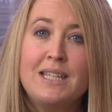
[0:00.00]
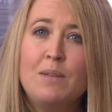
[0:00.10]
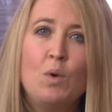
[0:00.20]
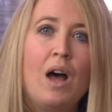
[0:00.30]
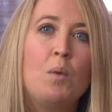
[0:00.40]
team
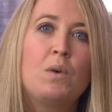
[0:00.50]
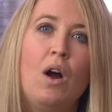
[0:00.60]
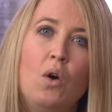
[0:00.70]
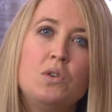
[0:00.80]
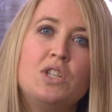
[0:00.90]
will help
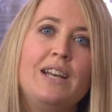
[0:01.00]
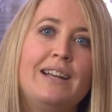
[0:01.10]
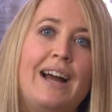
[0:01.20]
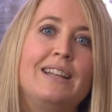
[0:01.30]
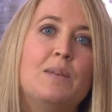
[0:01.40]
coach and
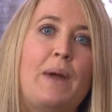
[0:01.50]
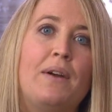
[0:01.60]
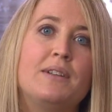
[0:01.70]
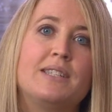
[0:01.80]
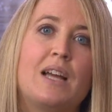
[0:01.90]
guide the
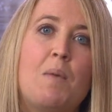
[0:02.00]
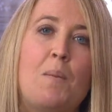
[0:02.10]
parents to come